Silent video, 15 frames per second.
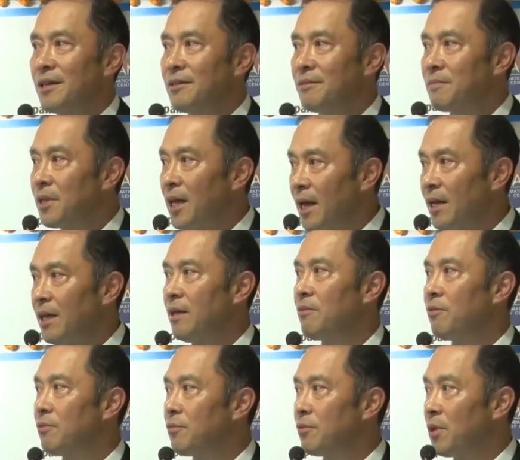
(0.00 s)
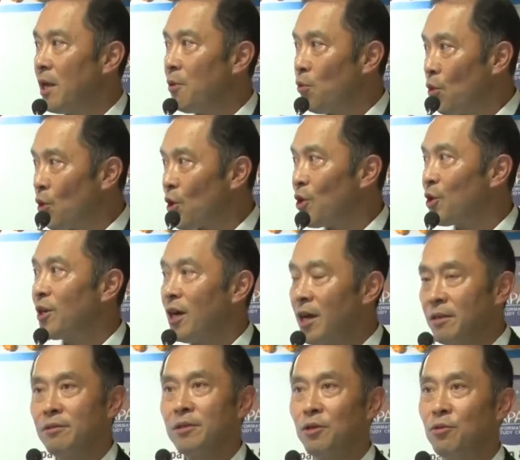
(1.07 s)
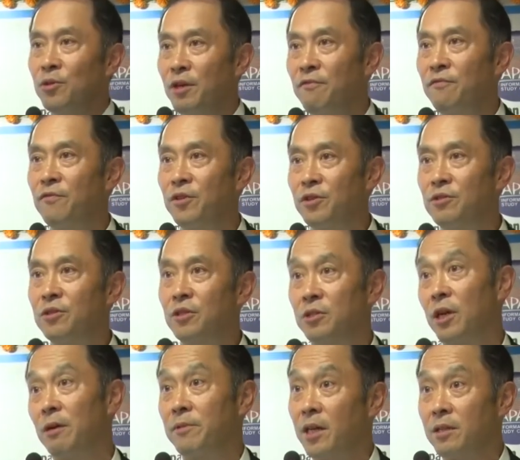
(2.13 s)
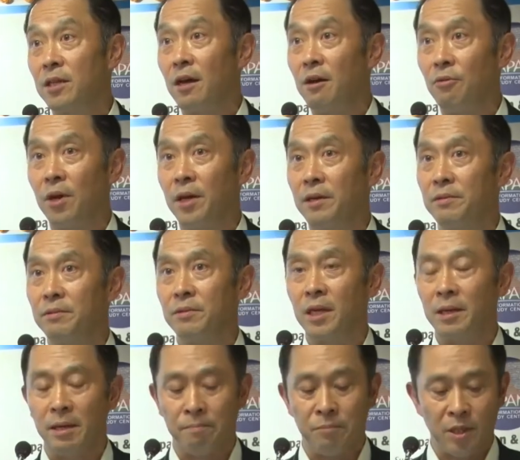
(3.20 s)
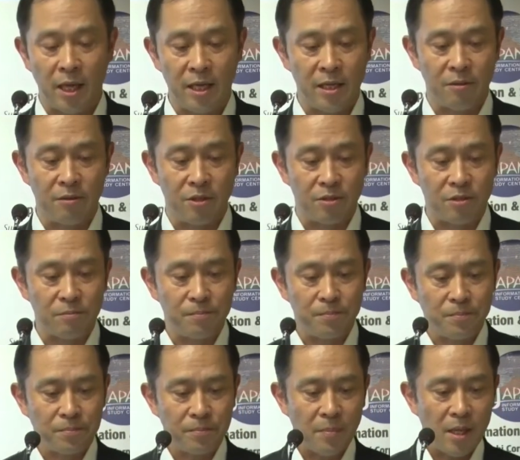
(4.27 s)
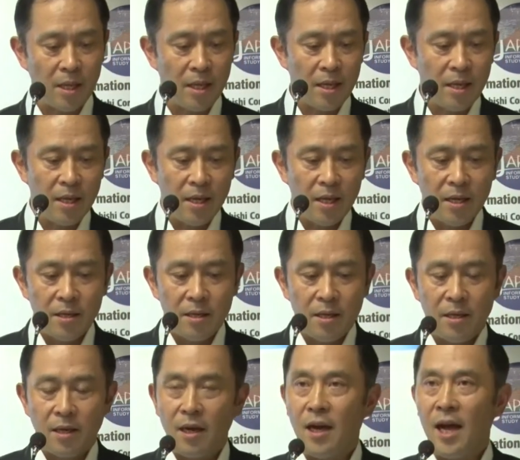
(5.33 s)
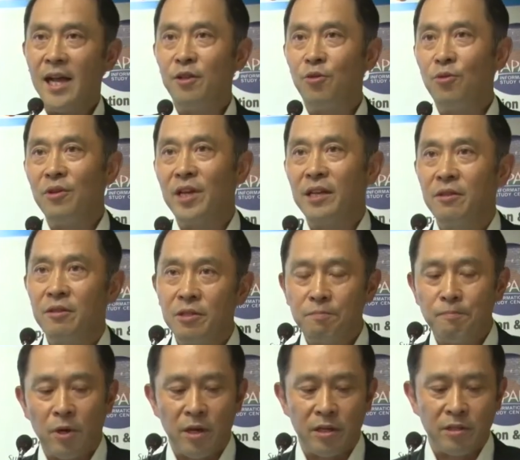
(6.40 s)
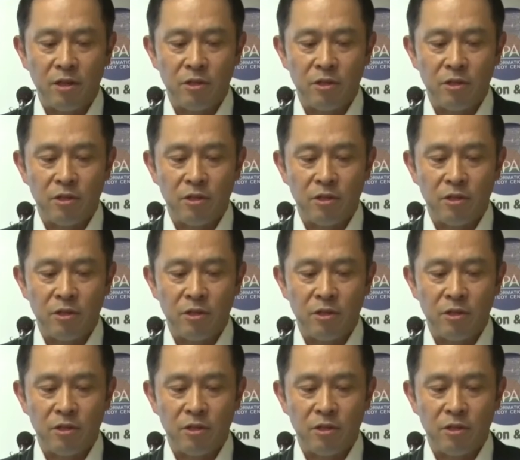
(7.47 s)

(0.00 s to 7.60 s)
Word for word: they they work until they finish the job that's how i uh, i'm taking this i don't like this part